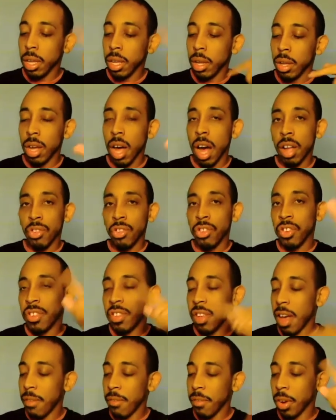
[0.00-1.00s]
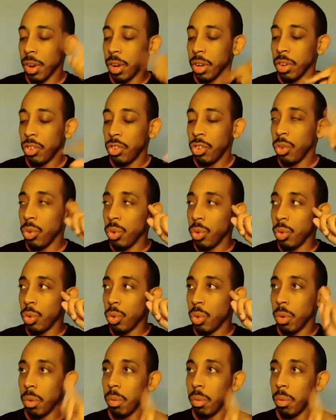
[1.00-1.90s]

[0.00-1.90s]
Conscious effort to